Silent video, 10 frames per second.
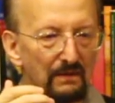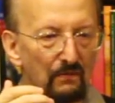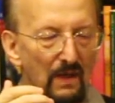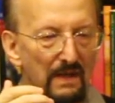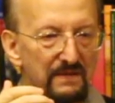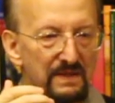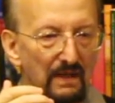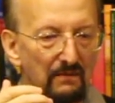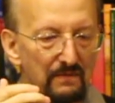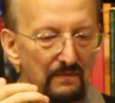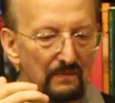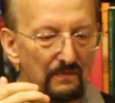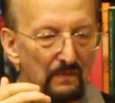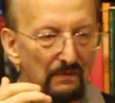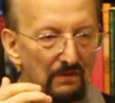the wife said,
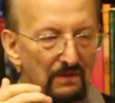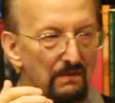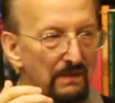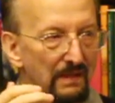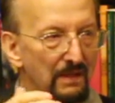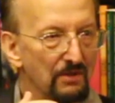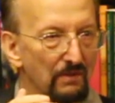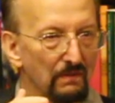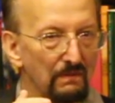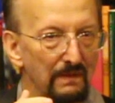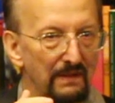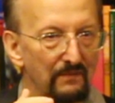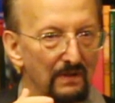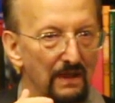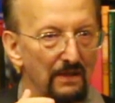we will do the initial
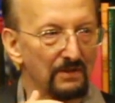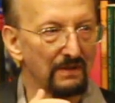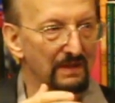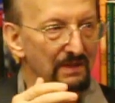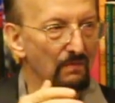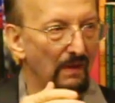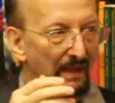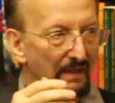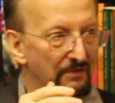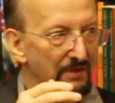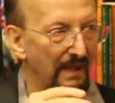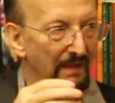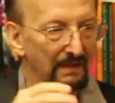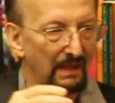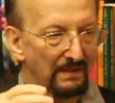invocation this way, and she
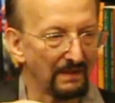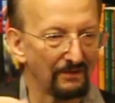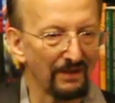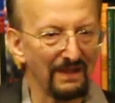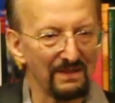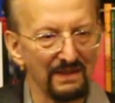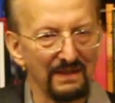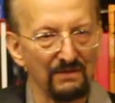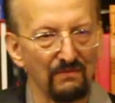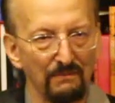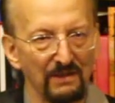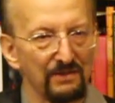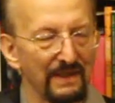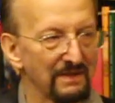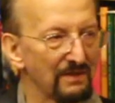outlined it. Crowley said, that's
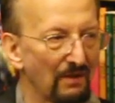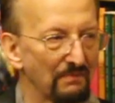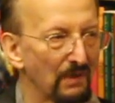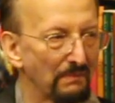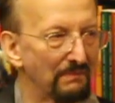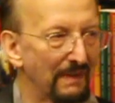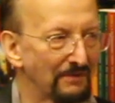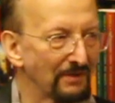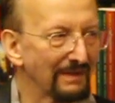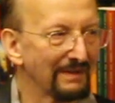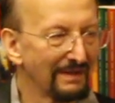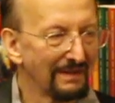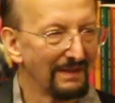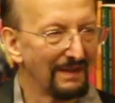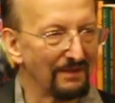rubbish, that's not proper magic.
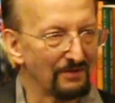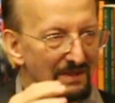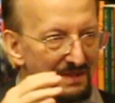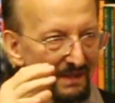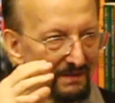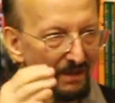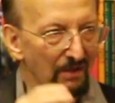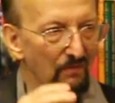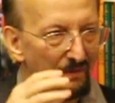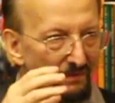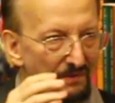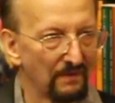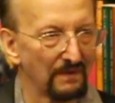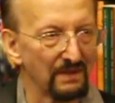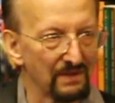And she said, no, we will do
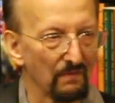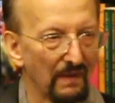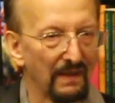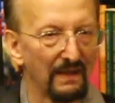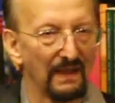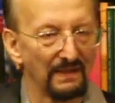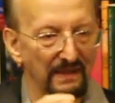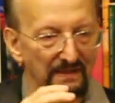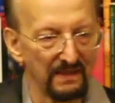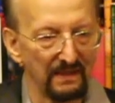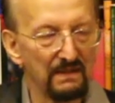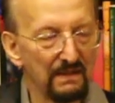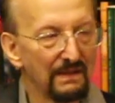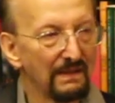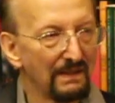it this way. And they did,
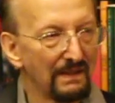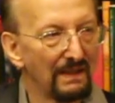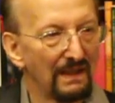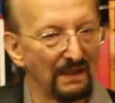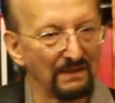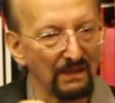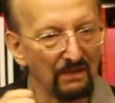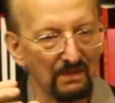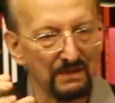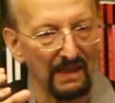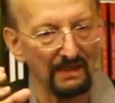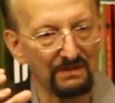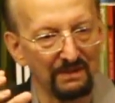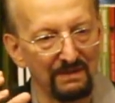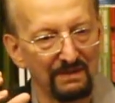and they
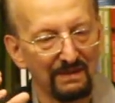contacted